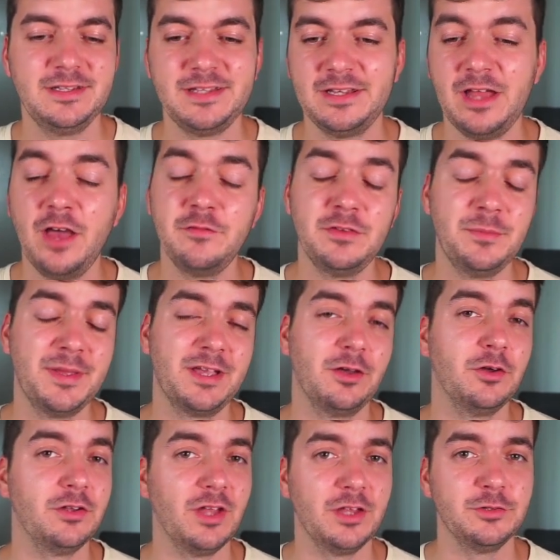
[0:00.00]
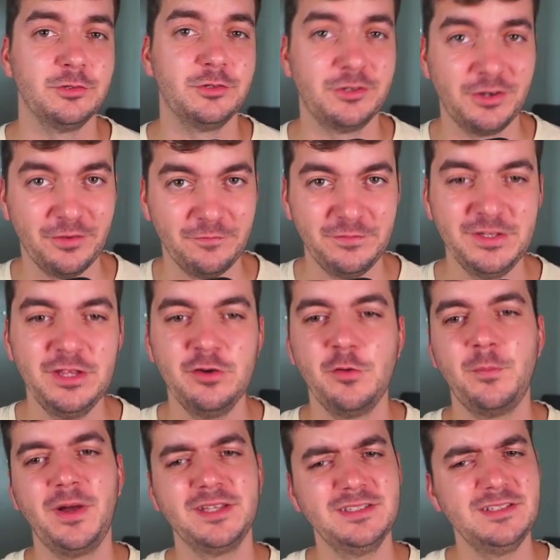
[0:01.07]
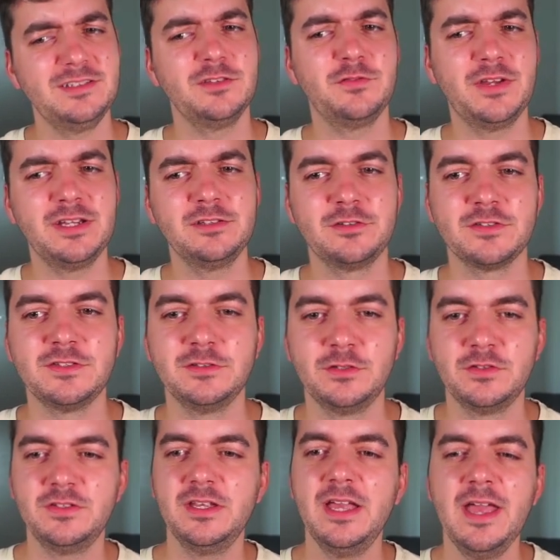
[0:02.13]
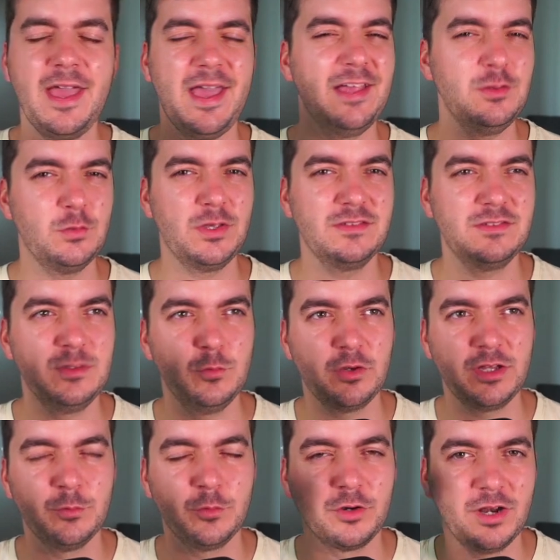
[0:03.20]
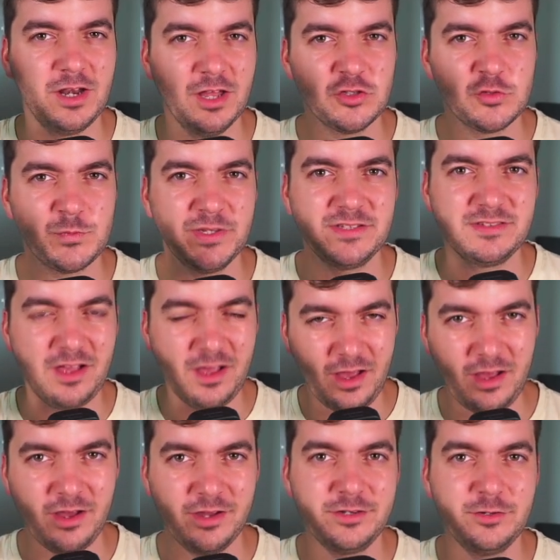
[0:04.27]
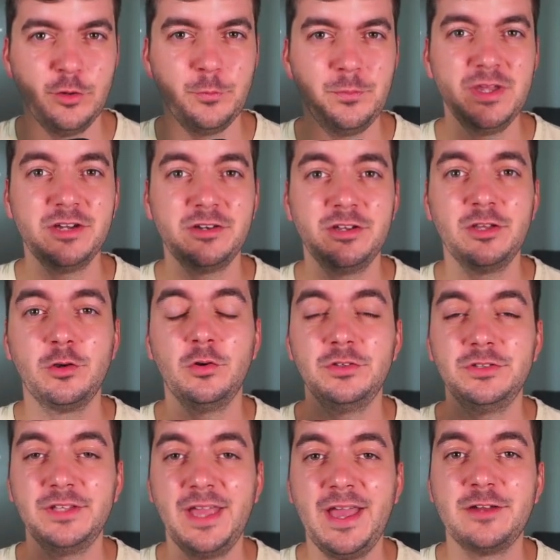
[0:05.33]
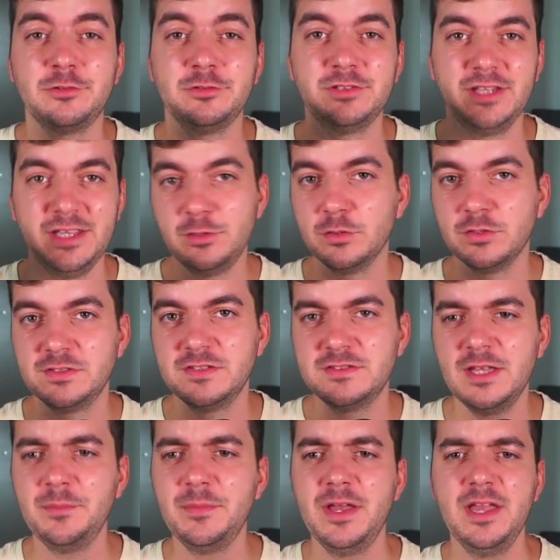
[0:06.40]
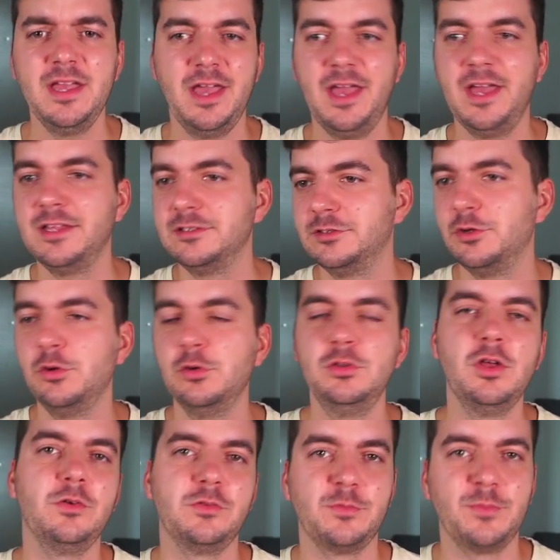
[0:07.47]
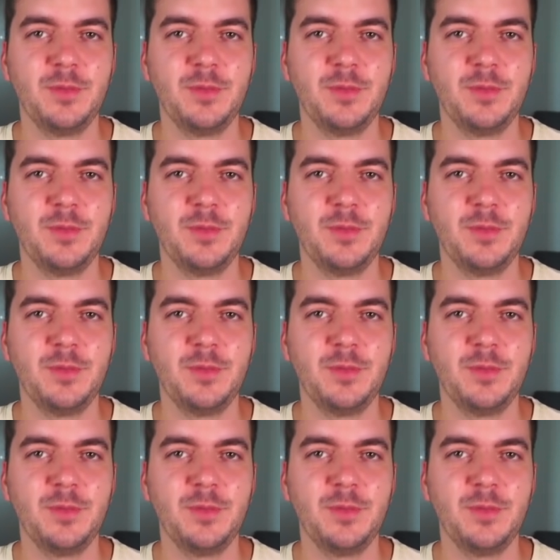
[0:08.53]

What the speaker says: then I will make another video. But this is very interesting to see. As you can see, more and more launchpads are appearing on the Elrond ecosystem, and who knows,